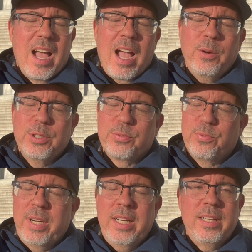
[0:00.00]
I was
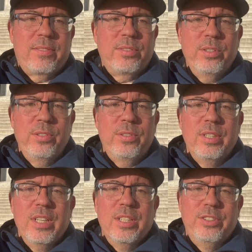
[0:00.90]
reading through
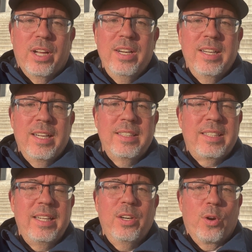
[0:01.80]
John
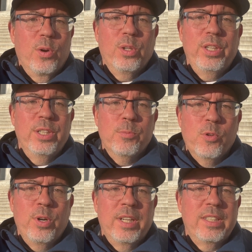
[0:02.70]
19 early in the
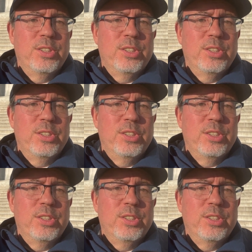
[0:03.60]
morning.